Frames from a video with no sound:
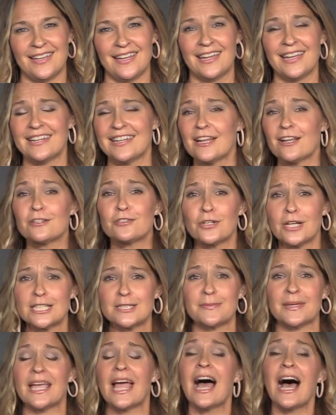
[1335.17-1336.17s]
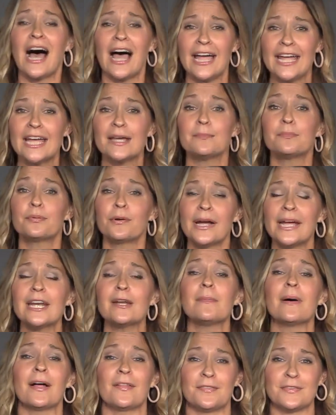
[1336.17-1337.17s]
Now, trust me, I had prayed
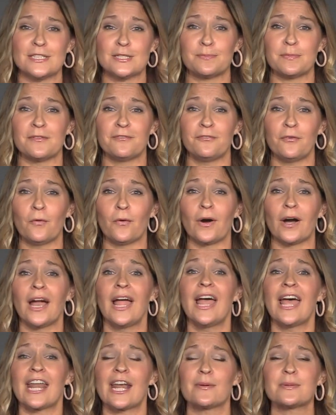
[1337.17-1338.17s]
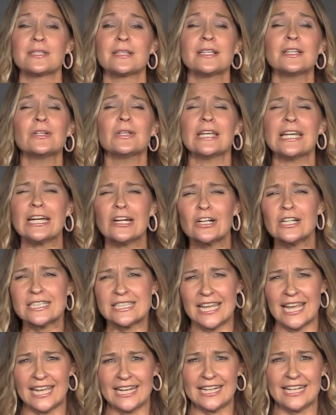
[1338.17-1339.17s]
about this before, and I was a little
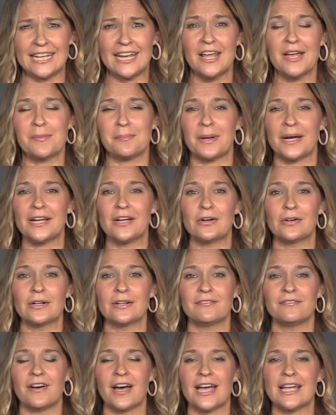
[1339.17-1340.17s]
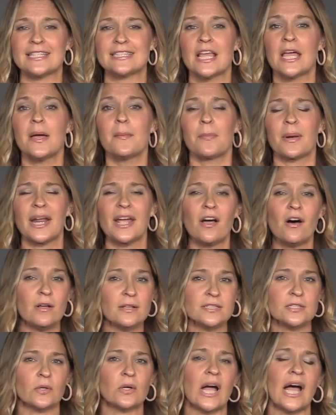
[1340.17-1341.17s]
irritated by her advice, but I
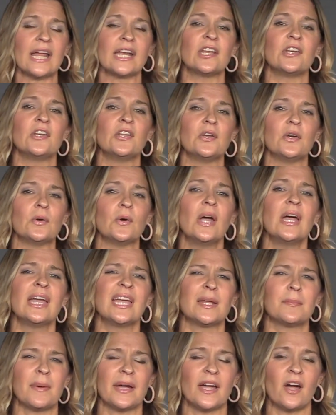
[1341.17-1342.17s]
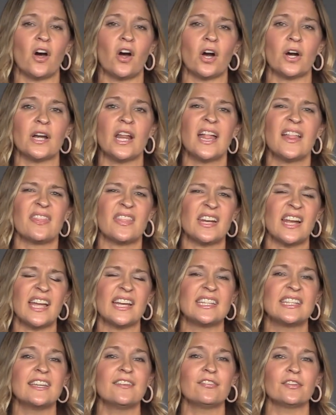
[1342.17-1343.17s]
also kind of knew in my heart that I
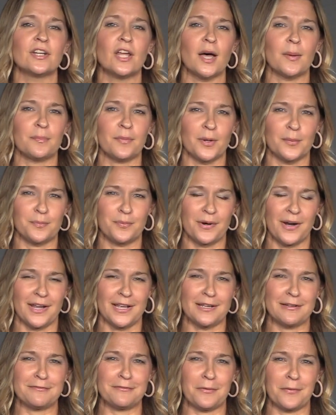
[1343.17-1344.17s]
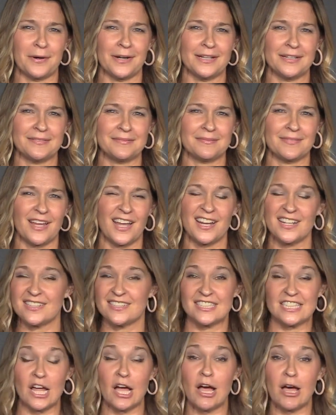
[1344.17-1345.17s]
had given up on praying for it. I had
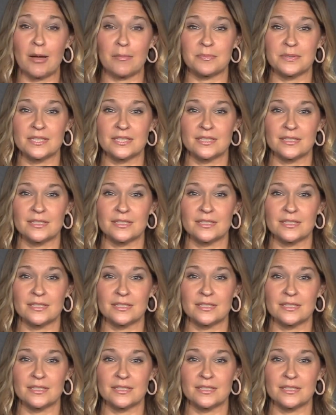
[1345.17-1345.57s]
stopped.